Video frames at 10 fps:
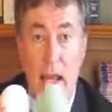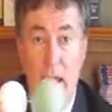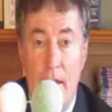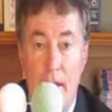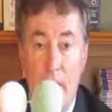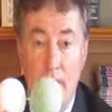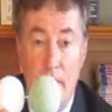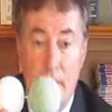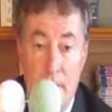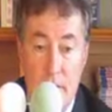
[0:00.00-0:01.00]
And
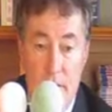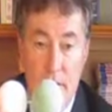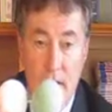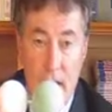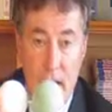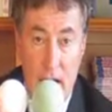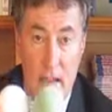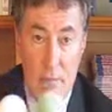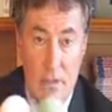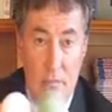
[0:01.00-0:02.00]
then that
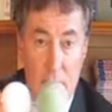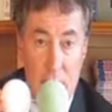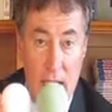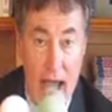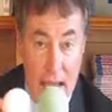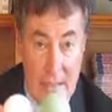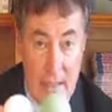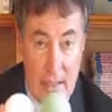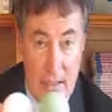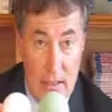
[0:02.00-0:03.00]
carbon
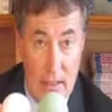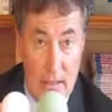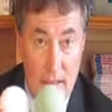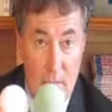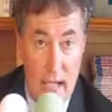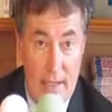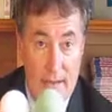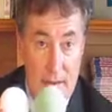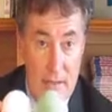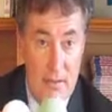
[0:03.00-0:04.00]
monoxide
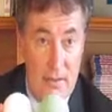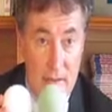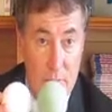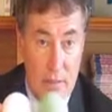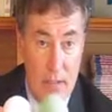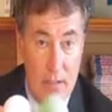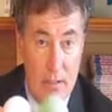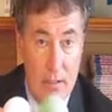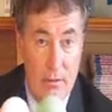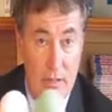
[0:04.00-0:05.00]
bonds into the blood,
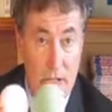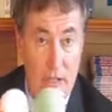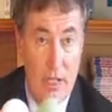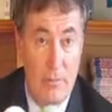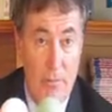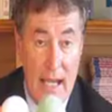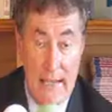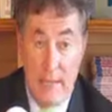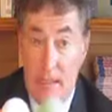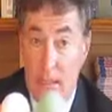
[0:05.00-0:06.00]
creating
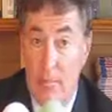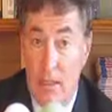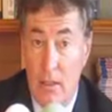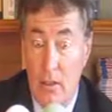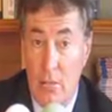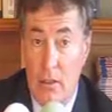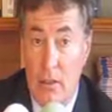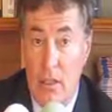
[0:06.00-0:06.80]
carboxyhemoglobin,